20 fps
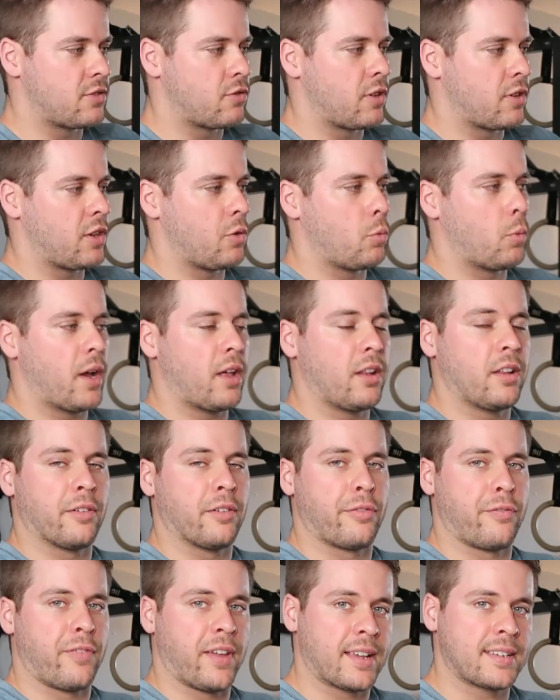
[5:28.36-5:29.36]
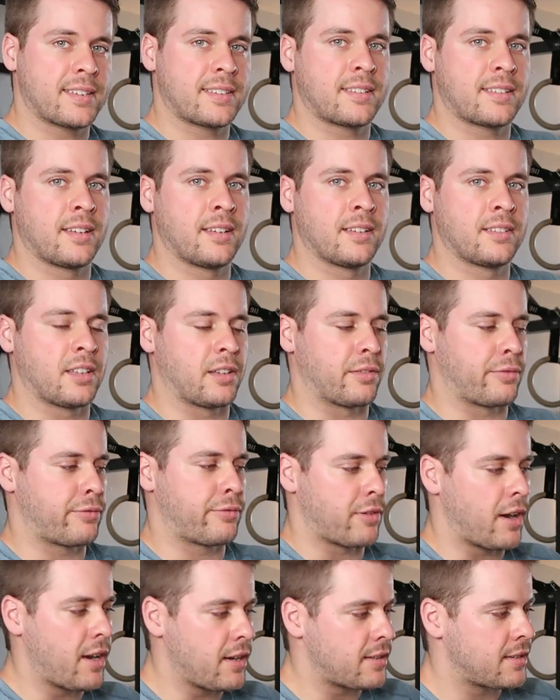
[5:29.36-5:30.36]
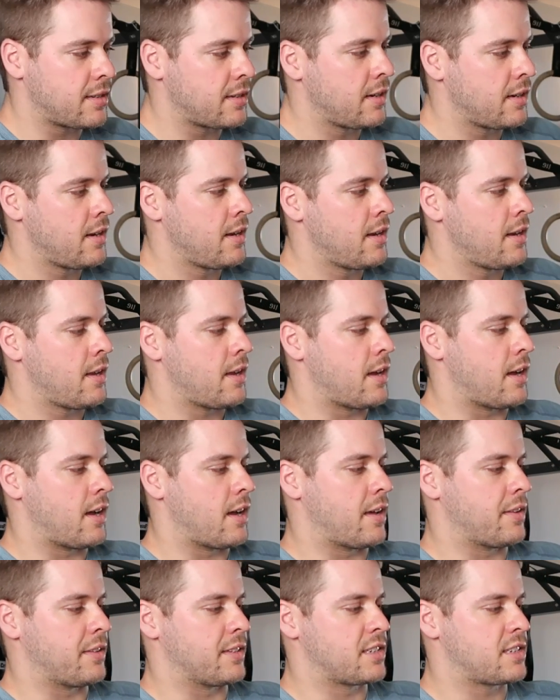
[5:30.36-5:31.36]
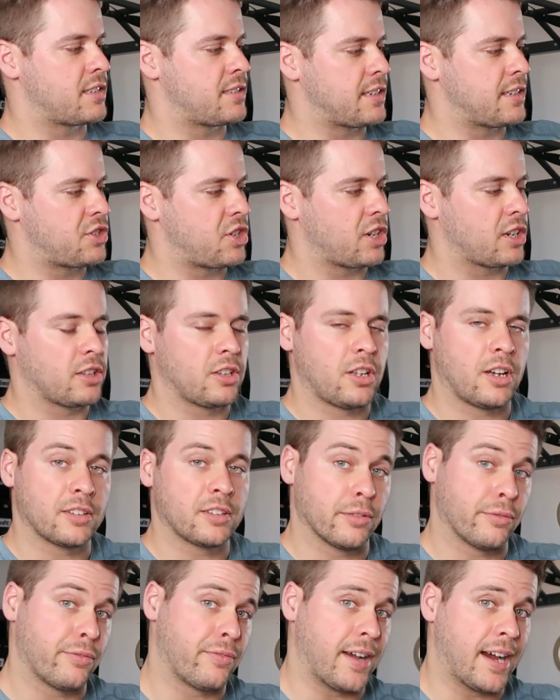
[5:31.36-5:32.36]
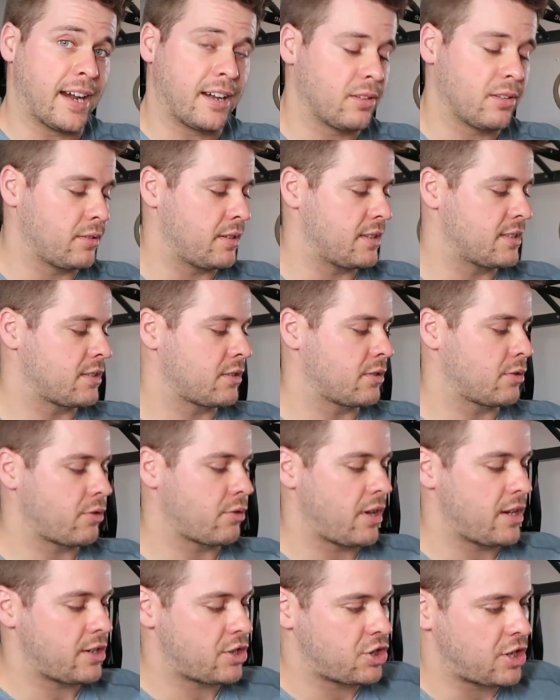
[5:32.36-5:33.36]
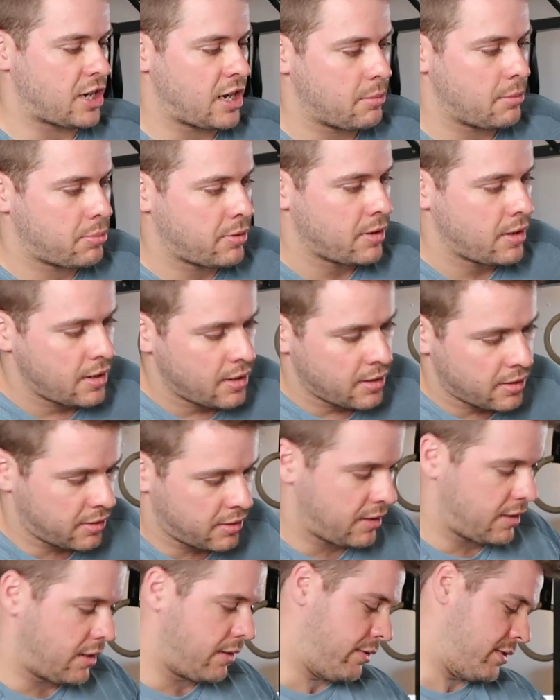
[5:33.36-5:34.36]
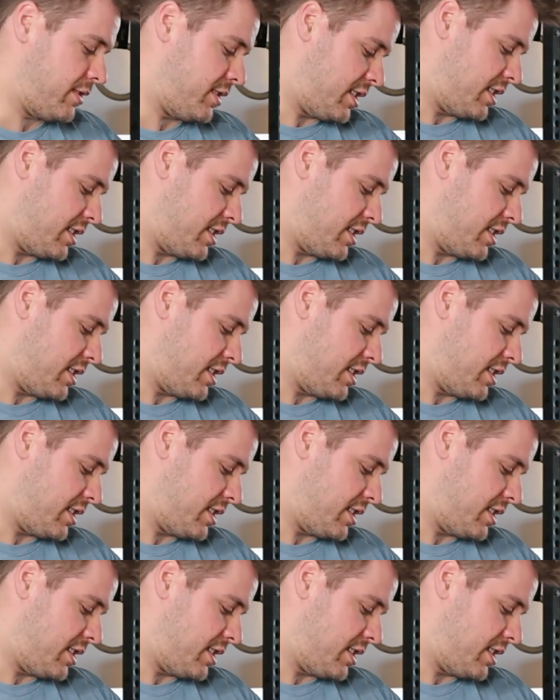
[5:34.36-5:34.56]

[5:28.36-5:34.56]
is really well affixed to the front. The stitching along the vinyl is in great shape. The